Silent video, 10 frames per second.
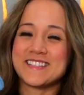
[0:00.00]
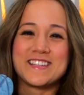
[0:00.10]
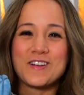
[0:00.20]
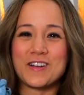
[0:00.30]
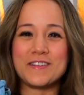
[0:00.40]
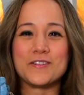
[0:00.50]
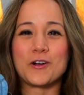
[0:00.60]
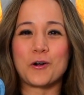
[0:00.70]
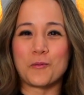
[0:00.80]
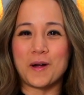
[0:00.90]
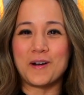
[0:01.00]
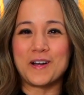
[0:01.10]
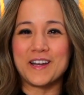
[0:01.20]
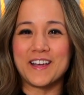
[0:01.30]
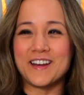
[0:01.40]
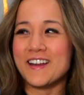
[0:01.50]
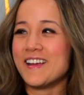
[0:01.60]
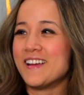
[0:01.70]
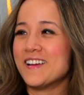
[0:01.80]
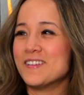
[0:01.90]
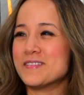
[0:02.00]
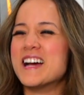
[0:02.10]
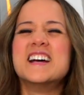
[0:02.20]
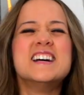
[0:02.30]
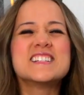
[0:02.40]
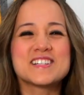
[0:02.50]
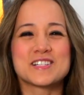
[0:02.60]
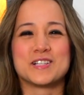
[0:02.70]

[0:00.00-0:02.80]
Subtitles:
see even her wearing it. She's